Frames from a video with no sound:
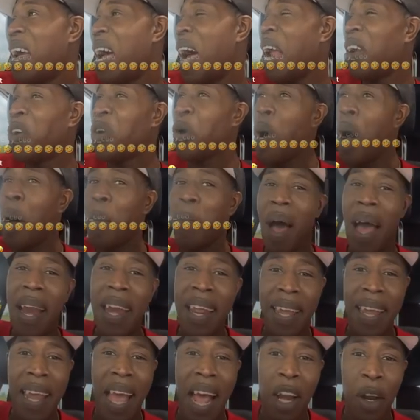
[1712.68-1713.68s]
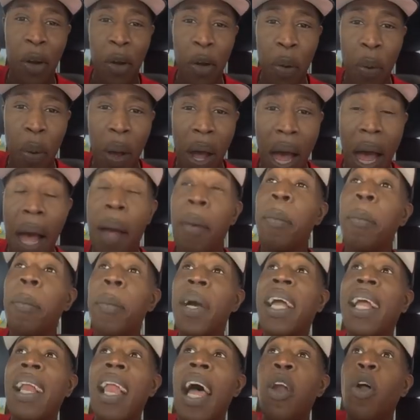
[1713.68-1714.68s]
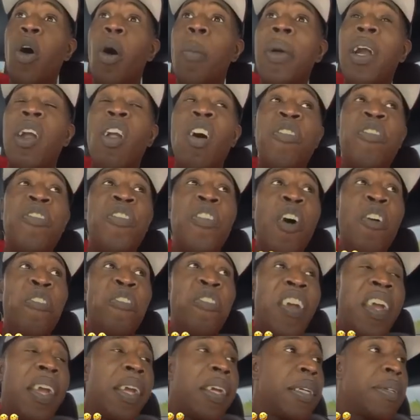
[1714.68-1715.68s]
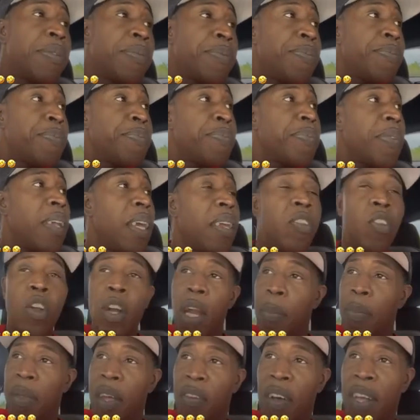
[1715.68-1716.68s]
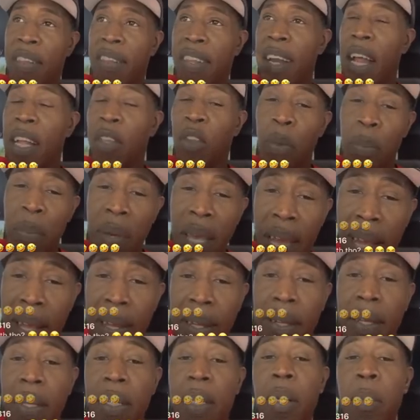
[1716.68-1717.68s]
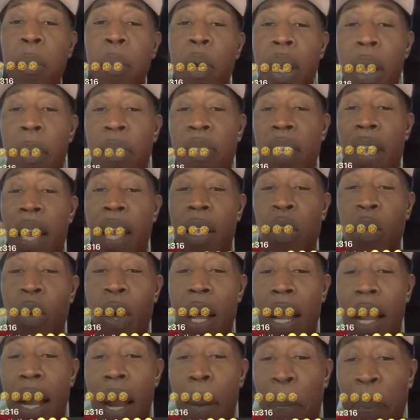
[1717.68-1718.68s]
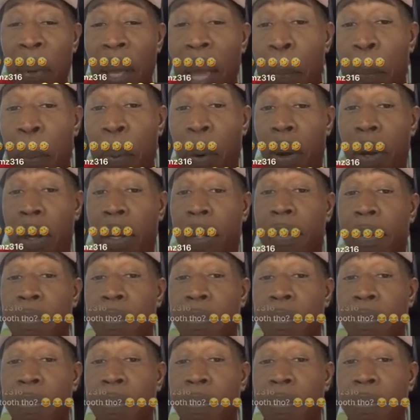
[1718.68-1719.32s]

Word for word: I don't body girl don't know what. Me glad all me love Fluffy. So them never said that to me. But them said that to a lot of people.